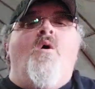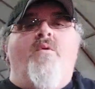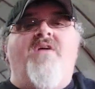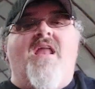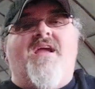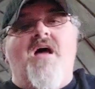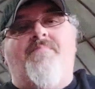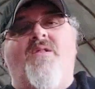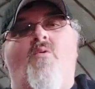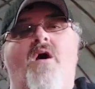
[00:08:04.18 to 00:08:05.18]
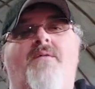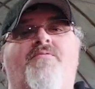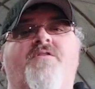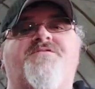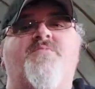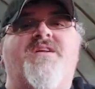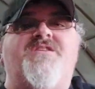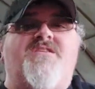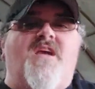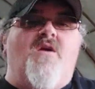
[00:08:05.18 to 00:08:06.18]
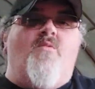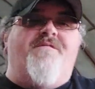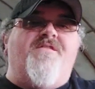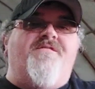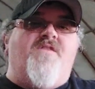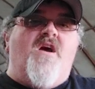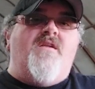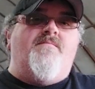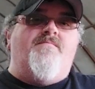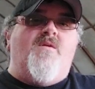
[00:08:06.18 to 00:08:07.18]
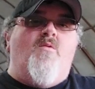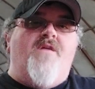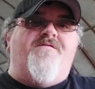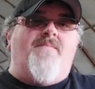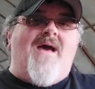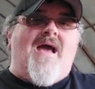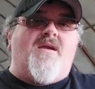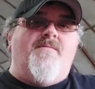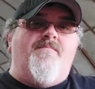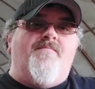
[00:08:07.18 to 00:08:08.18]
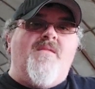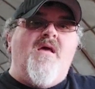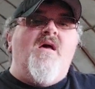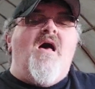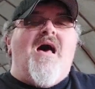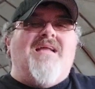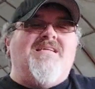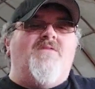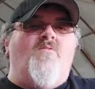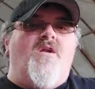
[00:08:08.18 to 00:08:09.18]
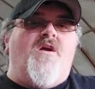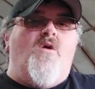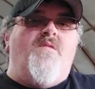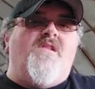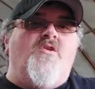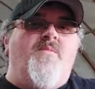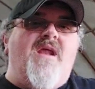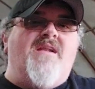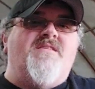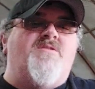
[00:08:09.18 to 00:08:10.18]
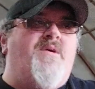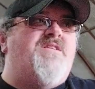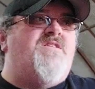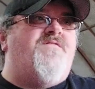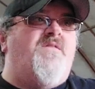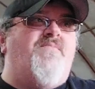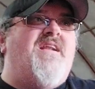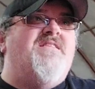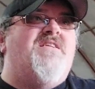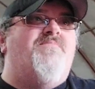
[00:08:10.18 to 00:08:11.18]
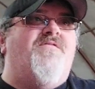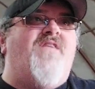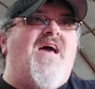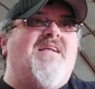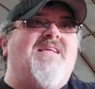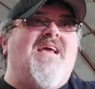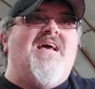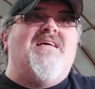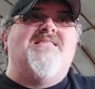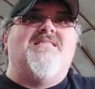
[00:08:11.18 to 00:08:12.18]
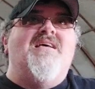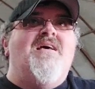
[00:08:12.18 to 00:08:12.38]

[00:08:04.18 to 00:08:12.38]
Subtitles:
We've got a couple of waterproof switches here, one for the front, one for the back. I didn't want to go with illuminated switches for the plain and simple fact is